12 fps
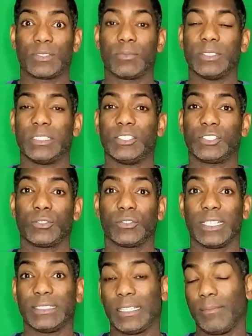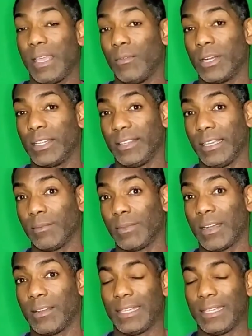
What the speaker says: some additional things they may want to think about.